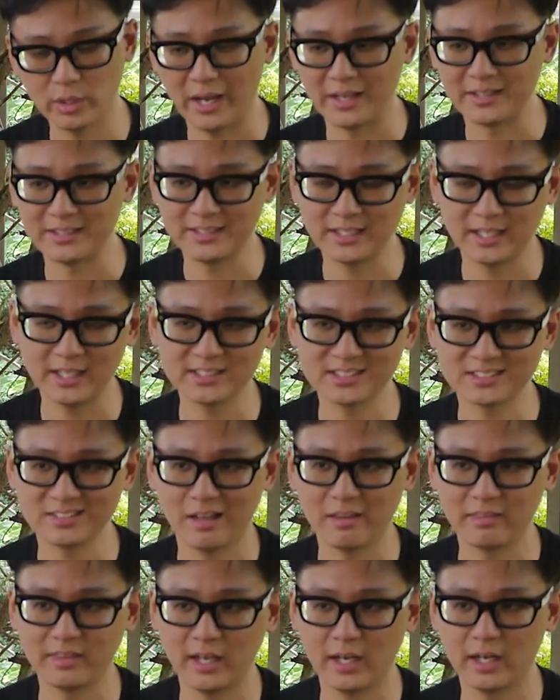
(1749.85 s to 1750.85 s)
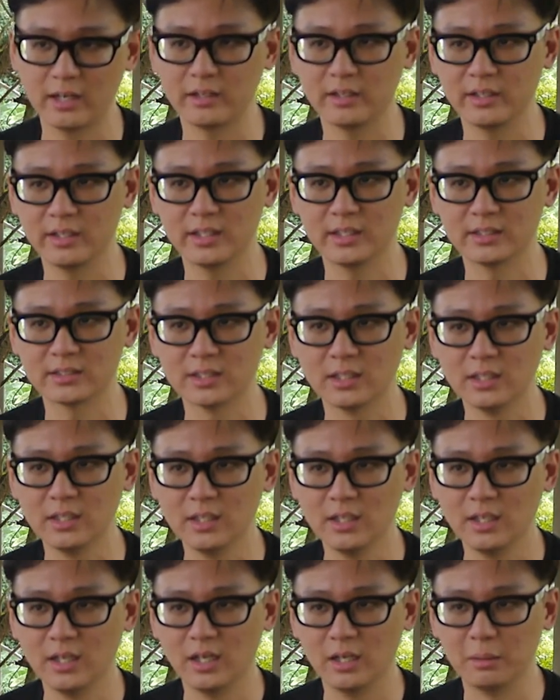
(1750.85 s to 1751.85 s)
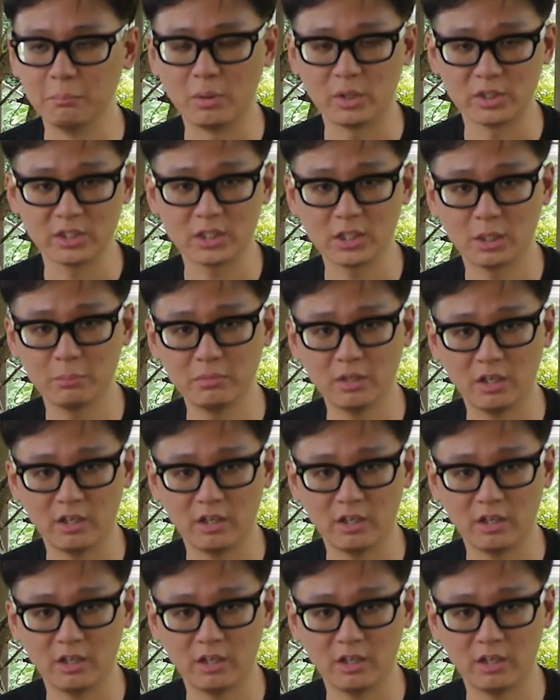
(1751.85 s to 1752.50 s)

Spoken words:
And yes, there is a modicum